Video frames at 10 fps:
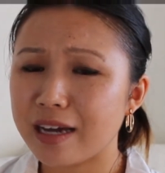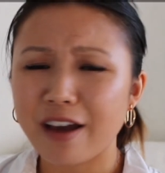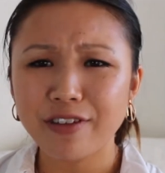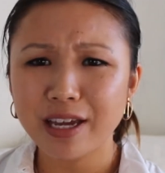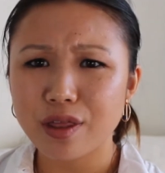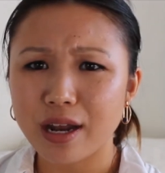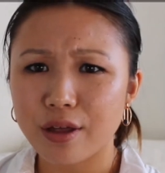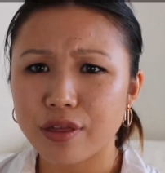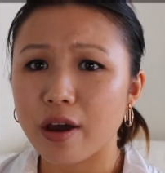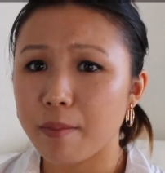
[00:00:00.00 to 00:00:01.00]
I think it's
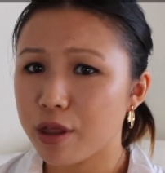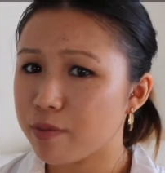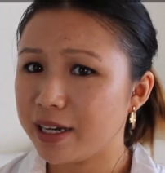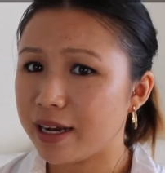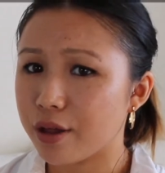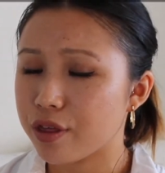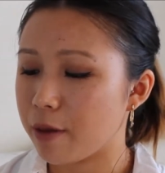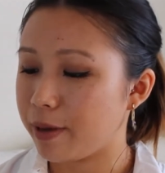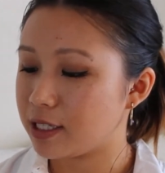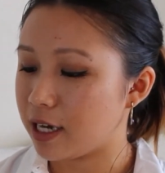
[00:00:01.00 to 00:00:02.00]
last year, it must have been last
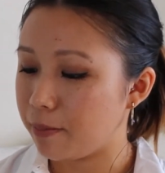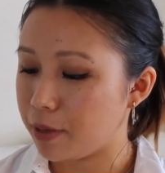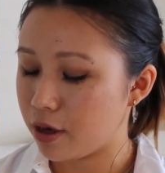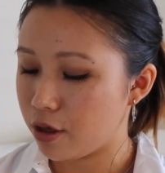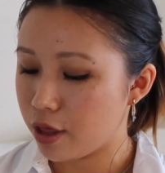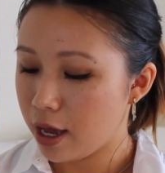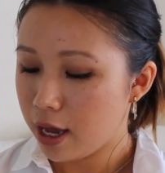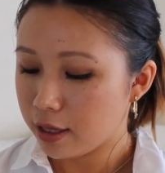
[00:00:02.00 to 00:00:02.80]
year I picked it up because